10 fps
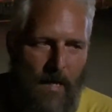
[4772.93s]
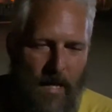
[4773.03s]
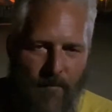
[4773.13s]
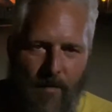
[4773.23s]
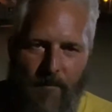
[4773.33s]

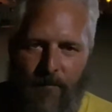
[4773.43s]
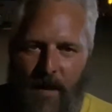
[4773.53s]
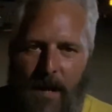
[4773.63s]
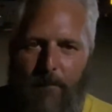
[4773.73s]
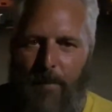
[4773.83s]
even if
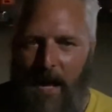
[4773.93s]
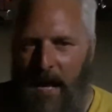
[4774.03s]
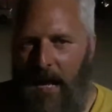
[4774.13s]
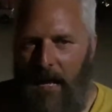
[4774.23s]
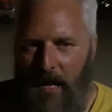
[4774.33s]
I
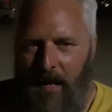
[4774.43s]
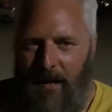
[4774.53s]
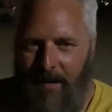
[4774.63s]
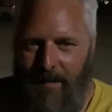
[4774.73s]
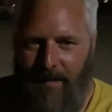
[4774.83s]
pay,
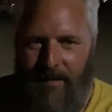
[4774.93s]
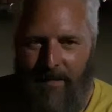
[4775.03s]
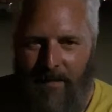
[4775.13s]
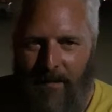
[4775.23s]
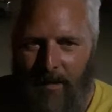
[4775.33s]

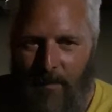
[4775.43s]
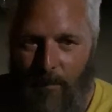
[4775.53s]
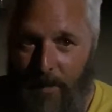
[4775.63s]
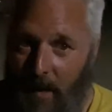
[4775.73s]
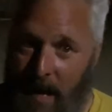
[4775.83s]

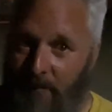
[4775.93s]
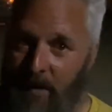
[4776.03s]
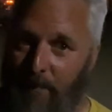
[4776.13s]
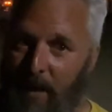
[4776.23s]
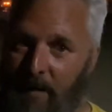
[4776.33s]
without
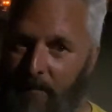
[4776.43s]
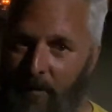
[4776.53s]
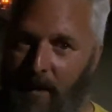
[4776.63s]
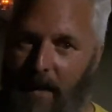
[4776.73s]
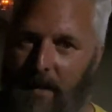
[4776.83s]
having to pay
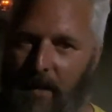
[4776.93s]
for, like,